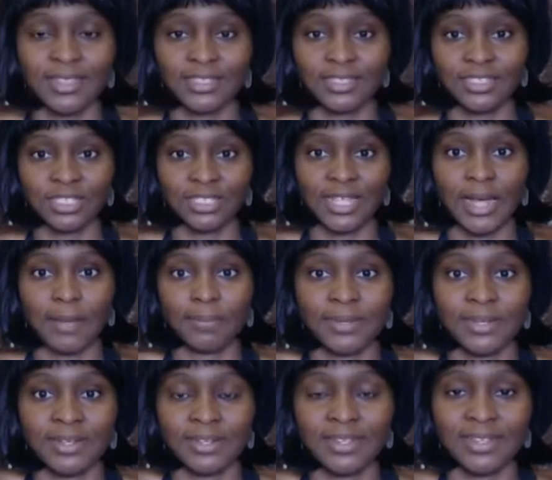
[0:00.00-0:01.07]
just
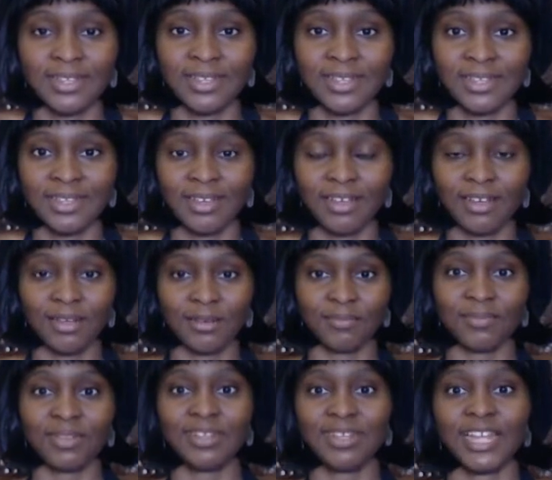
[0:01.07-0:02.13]
happen
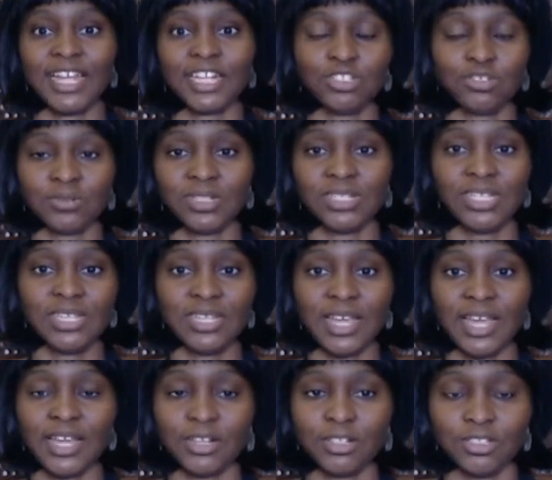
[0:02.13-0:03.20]
um, naturally,
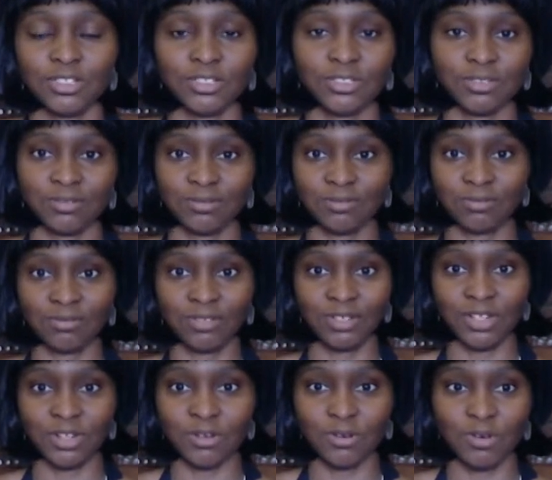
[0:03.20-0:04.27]
and just you
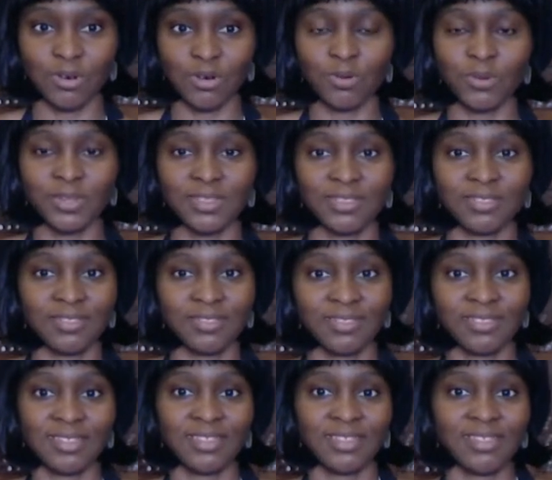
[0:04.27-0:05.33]
know go with
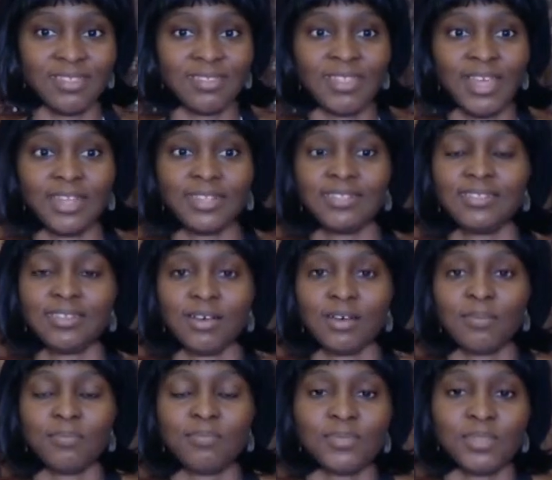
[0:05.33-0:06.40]
that
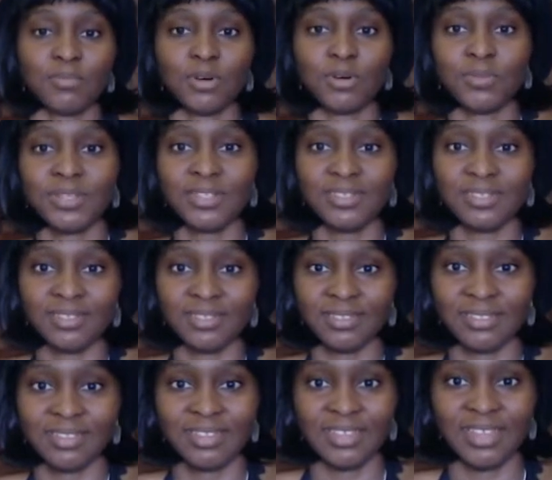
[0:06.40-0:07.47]
um, the moment.
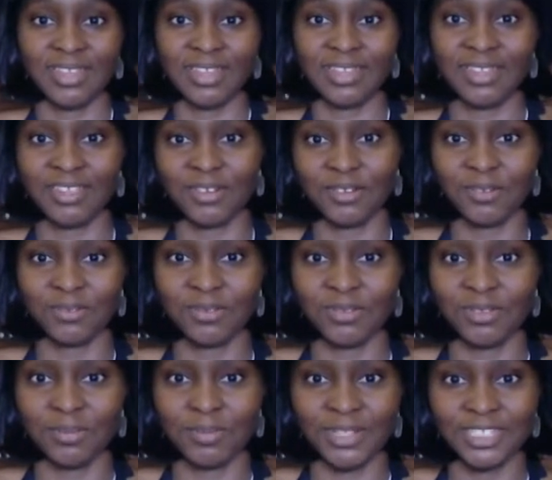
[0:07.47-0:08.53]
You know
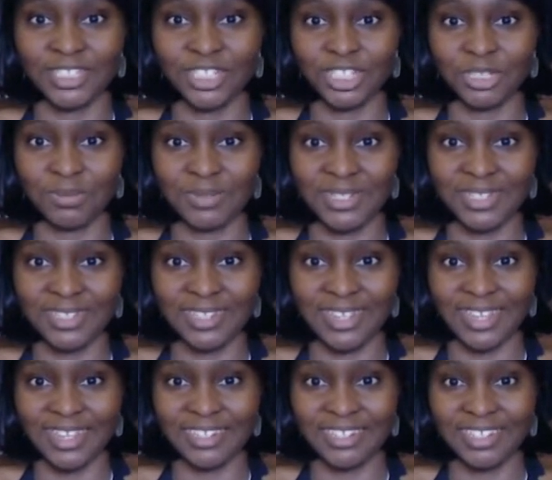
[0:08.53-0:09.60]
your best judgment
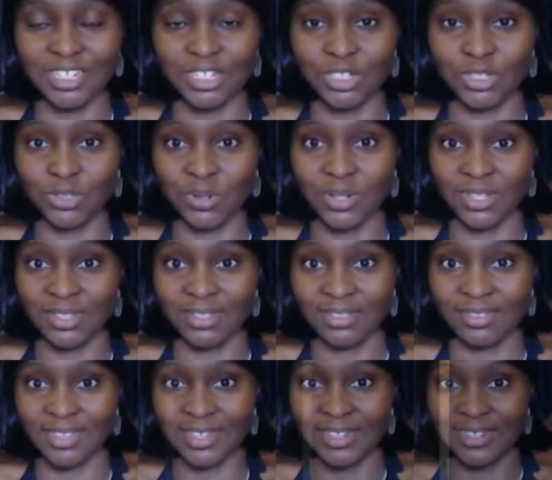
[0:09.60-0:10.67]
and enjoy
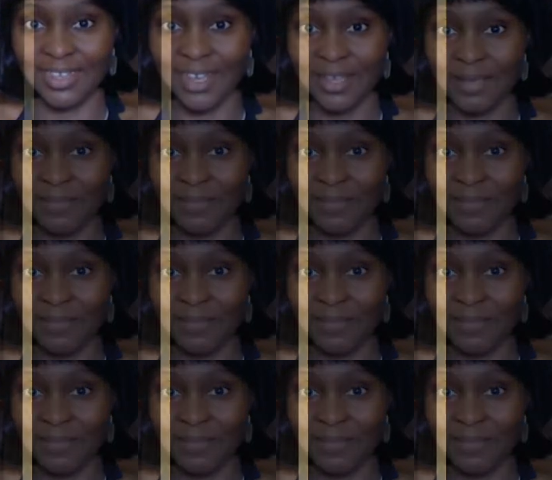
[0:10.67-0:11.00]
that time.